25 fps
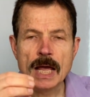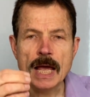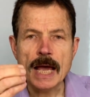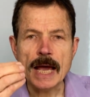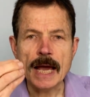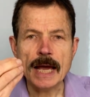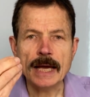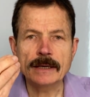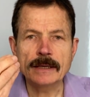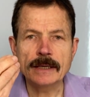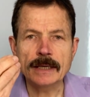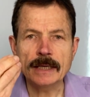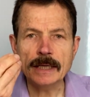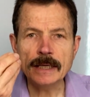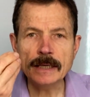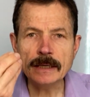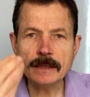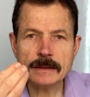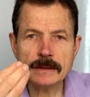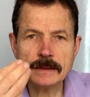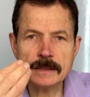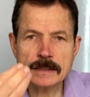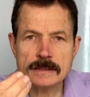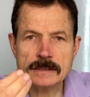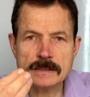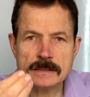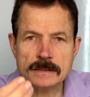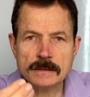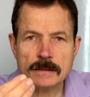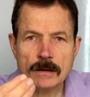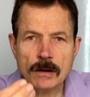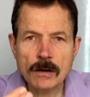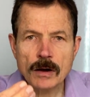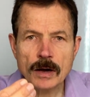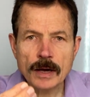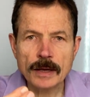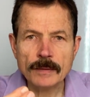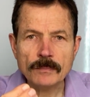And in this
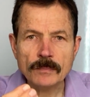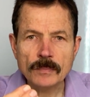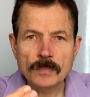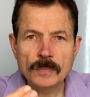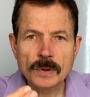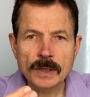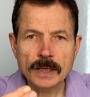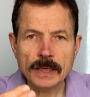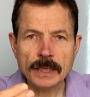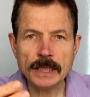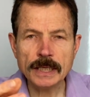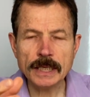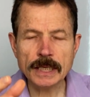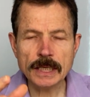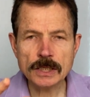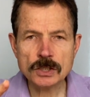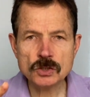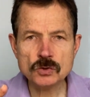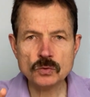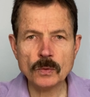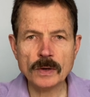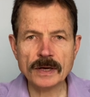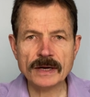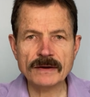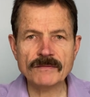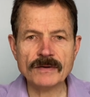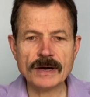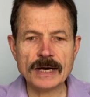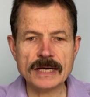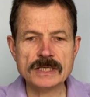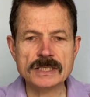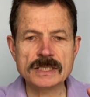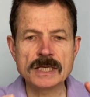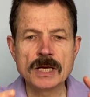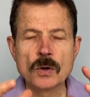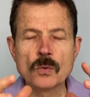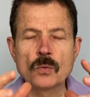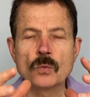time, each one of
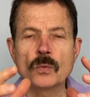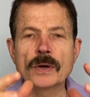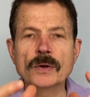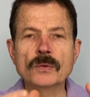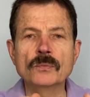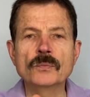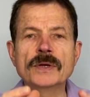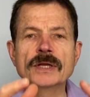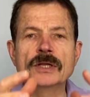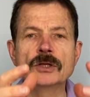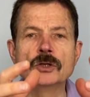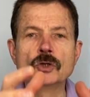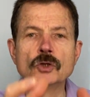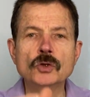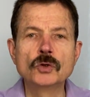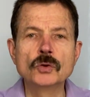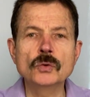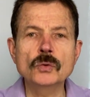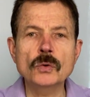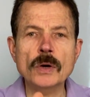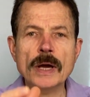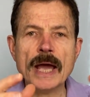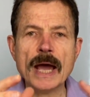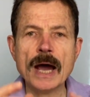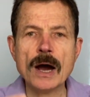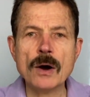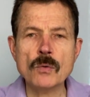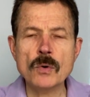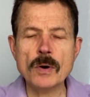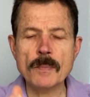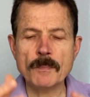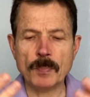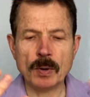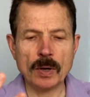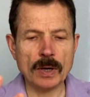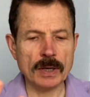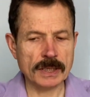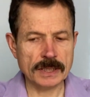us, when we do our
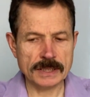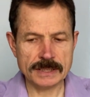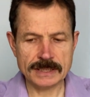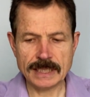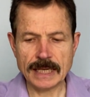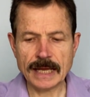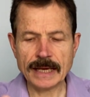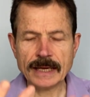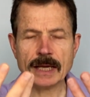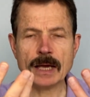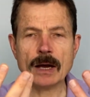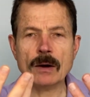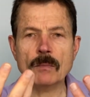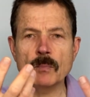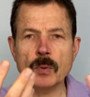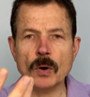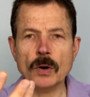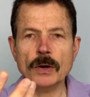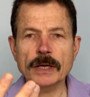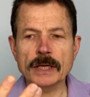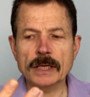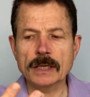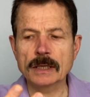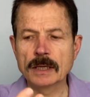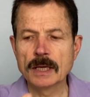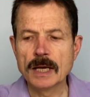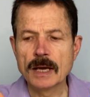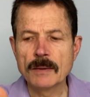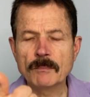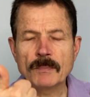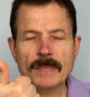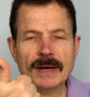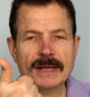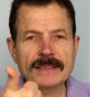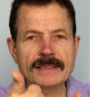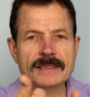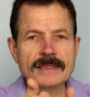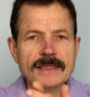part, it's like our body.
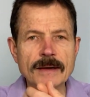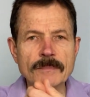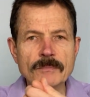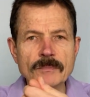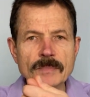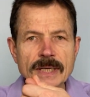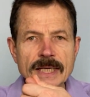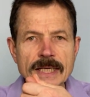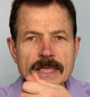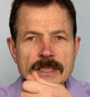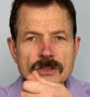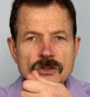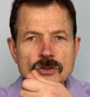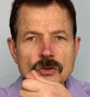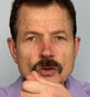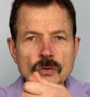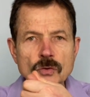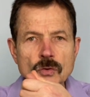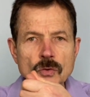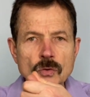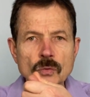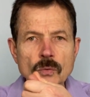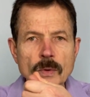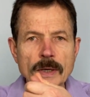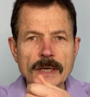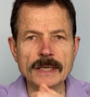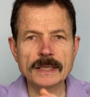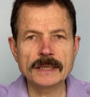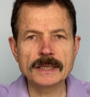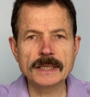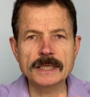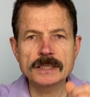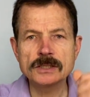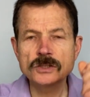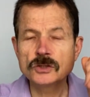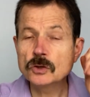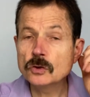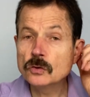My thumb needs to do what it
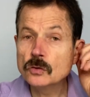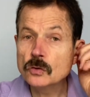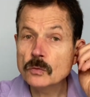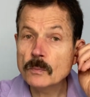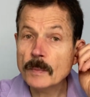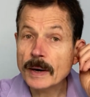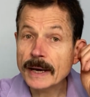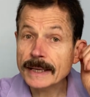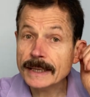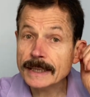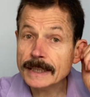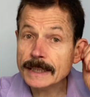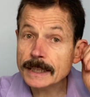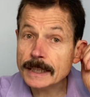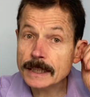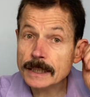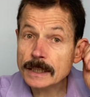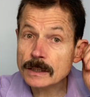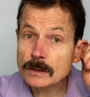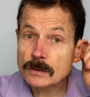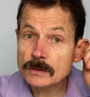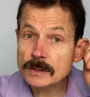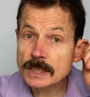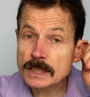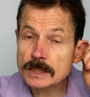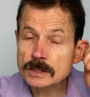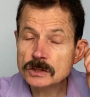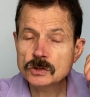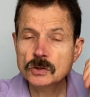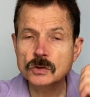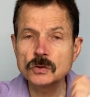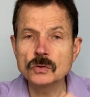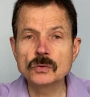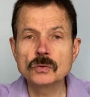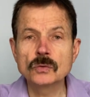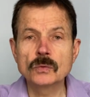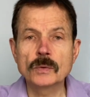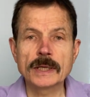needs to do. My ear needs to
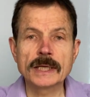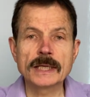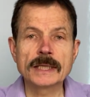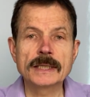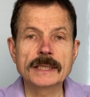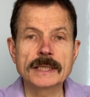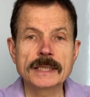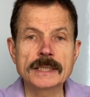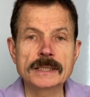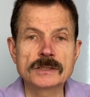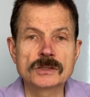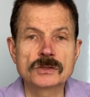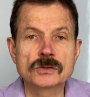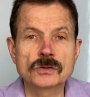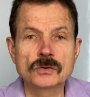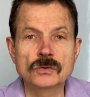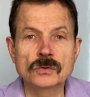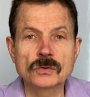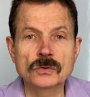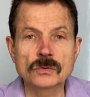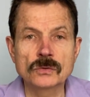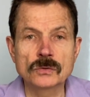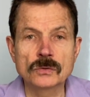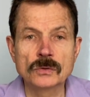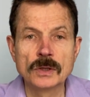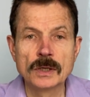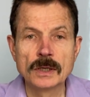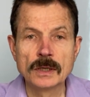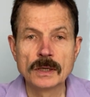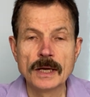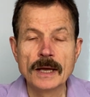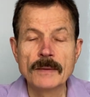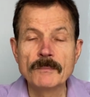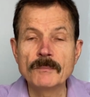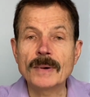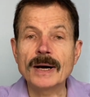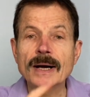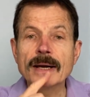do what it needs to do.
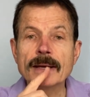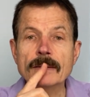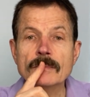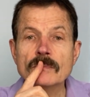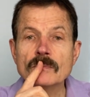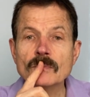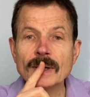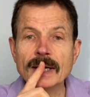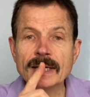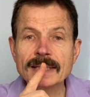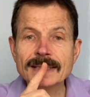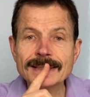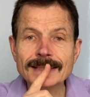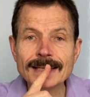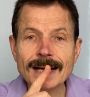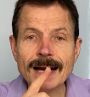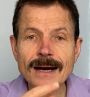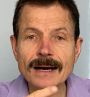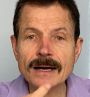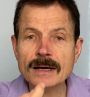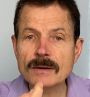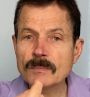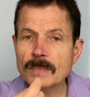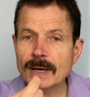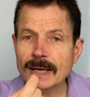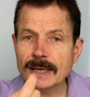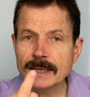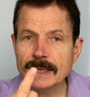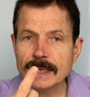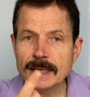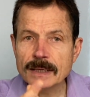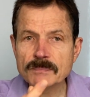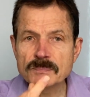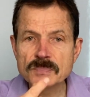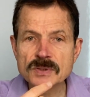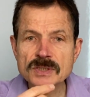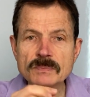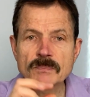My tongue, my
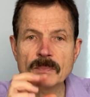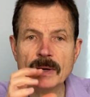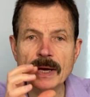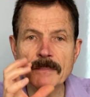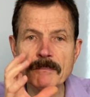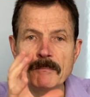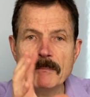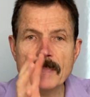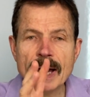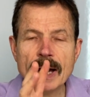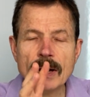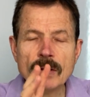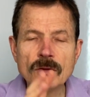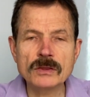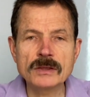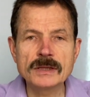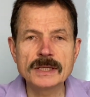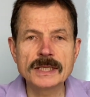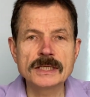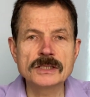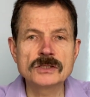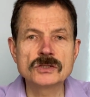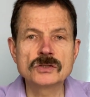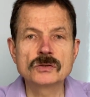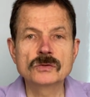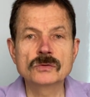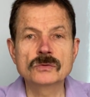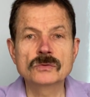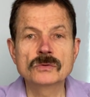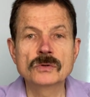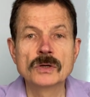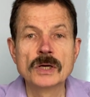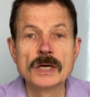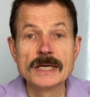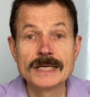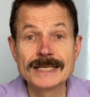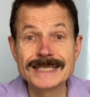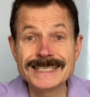lips, my mouth needs to
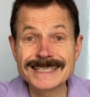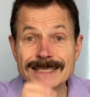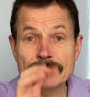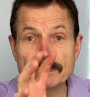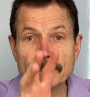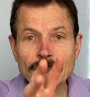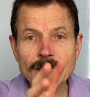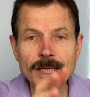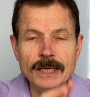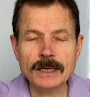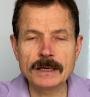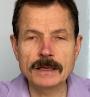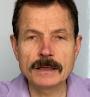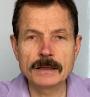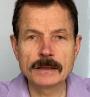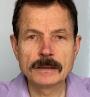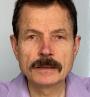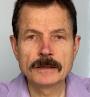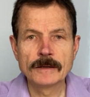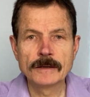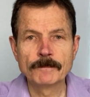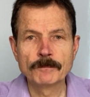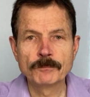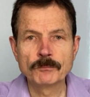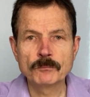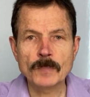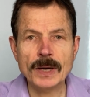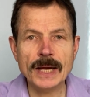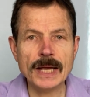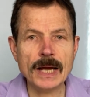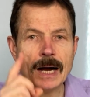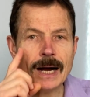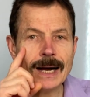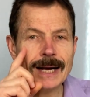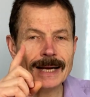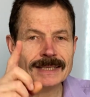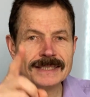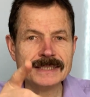speak. My
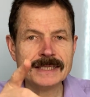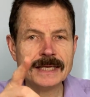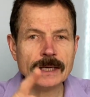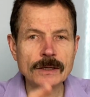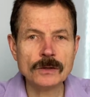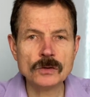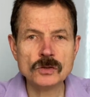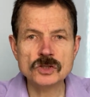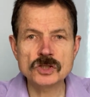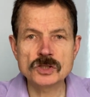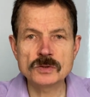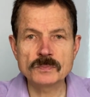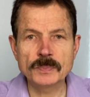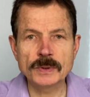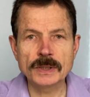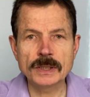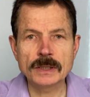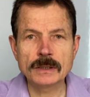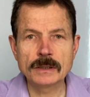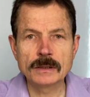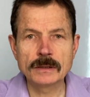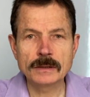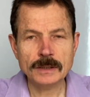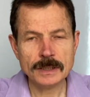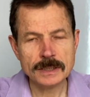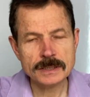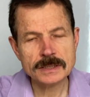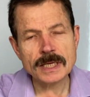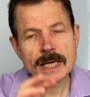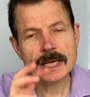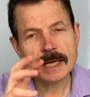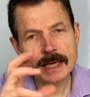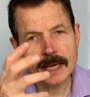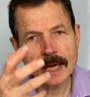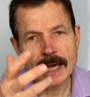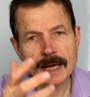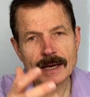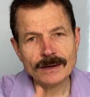eyes cannot speak. Yes, I
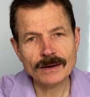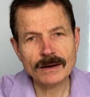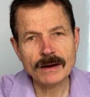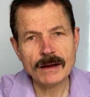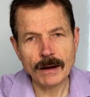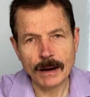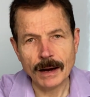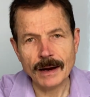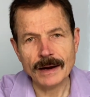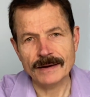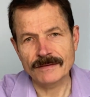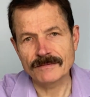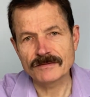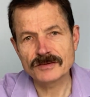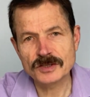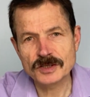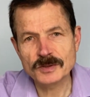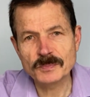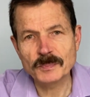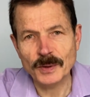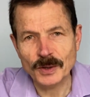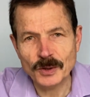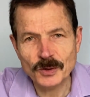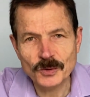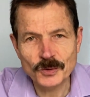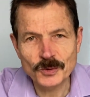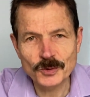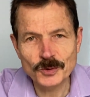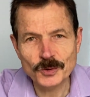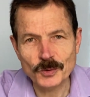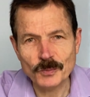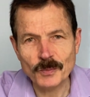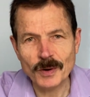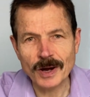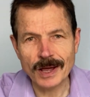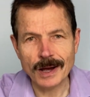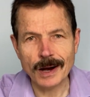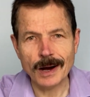can kind of speak through
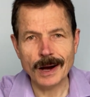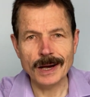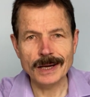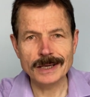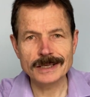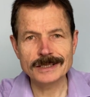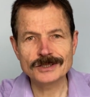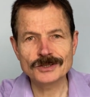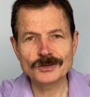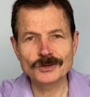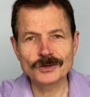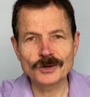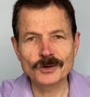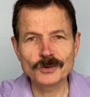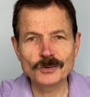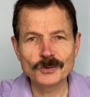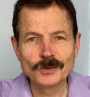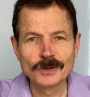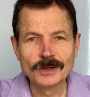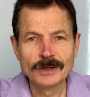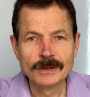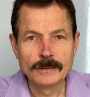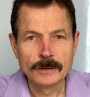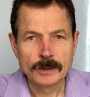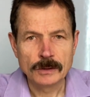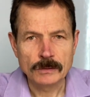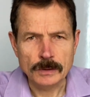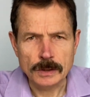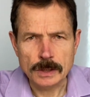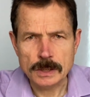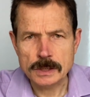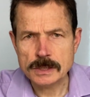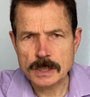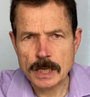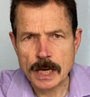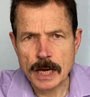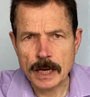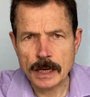my eyes, whether
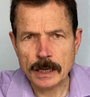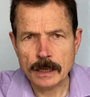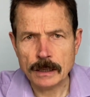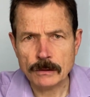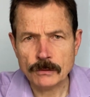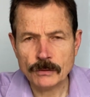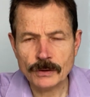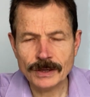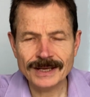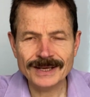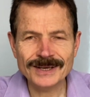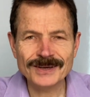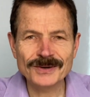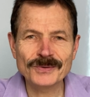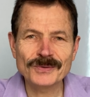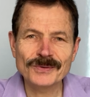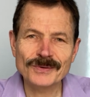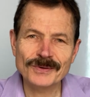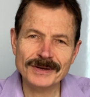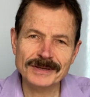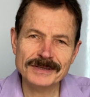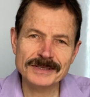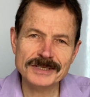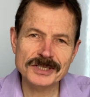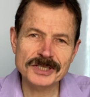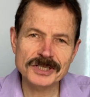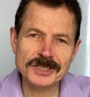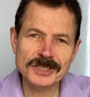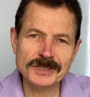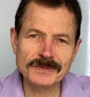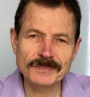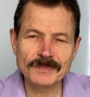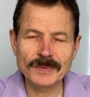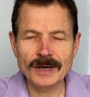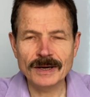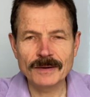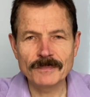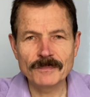it's angry or it's
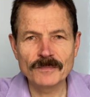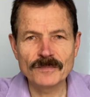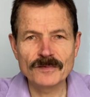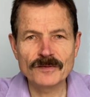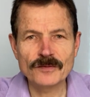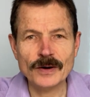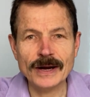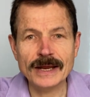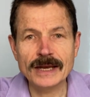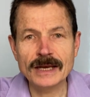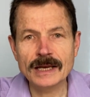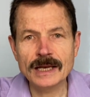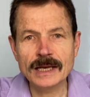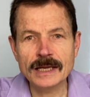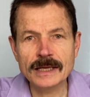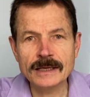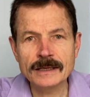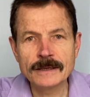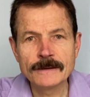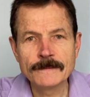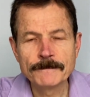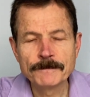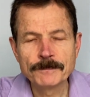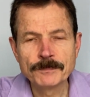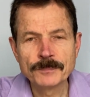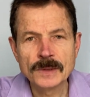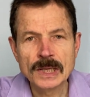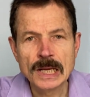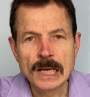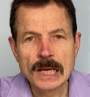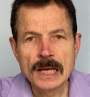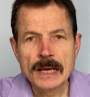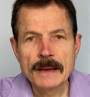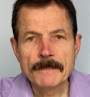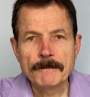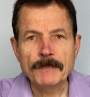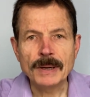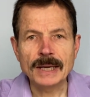friendly.
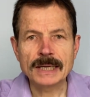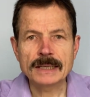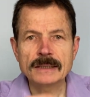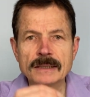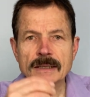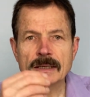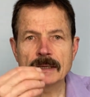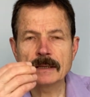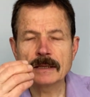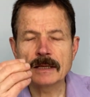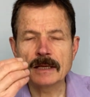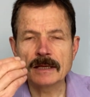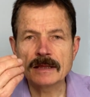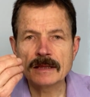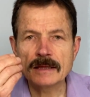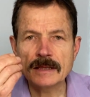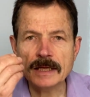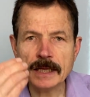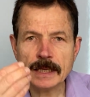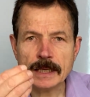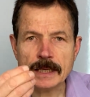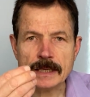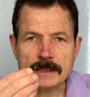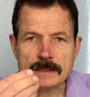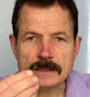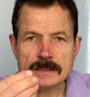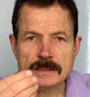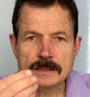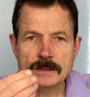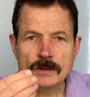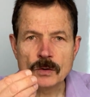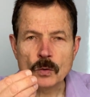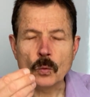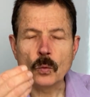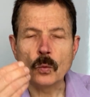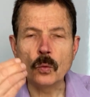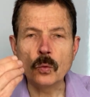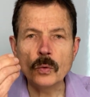But the thing is,
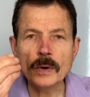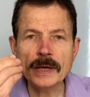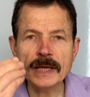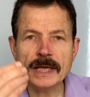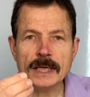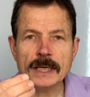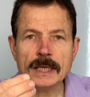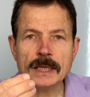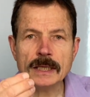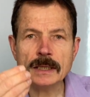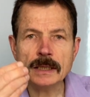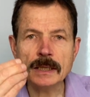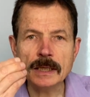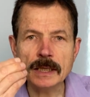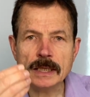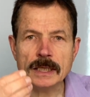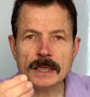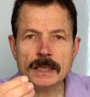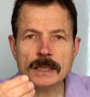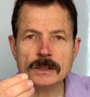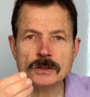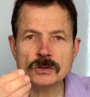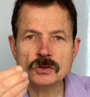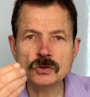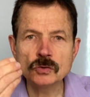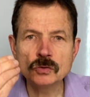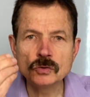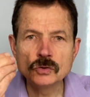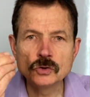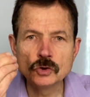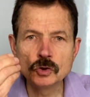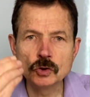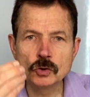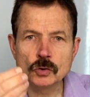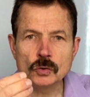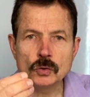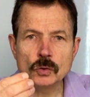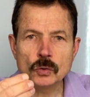we need to
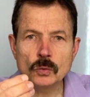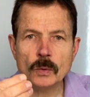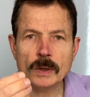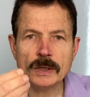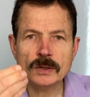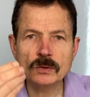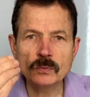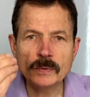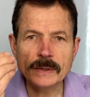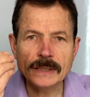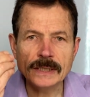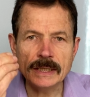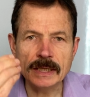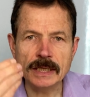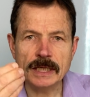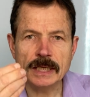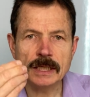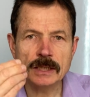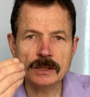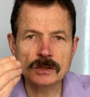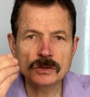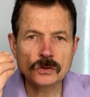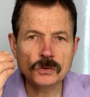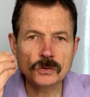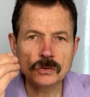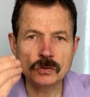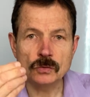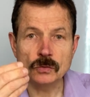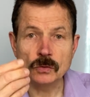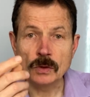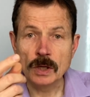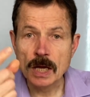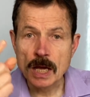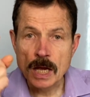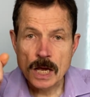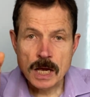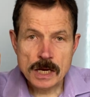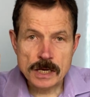do what we need to do.
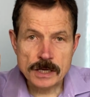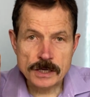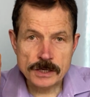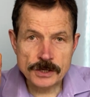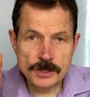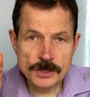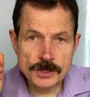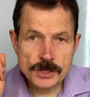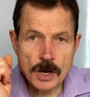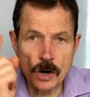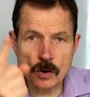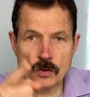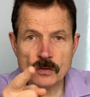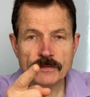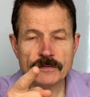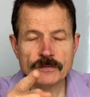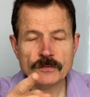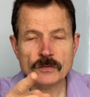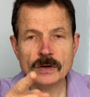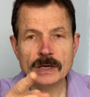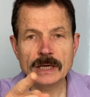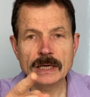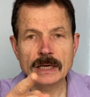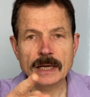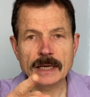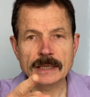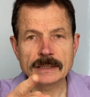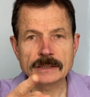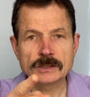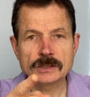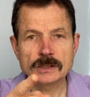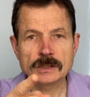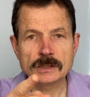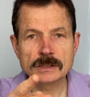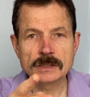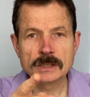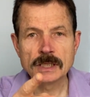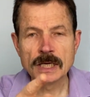No free
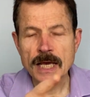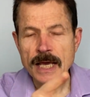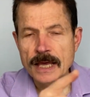lunches.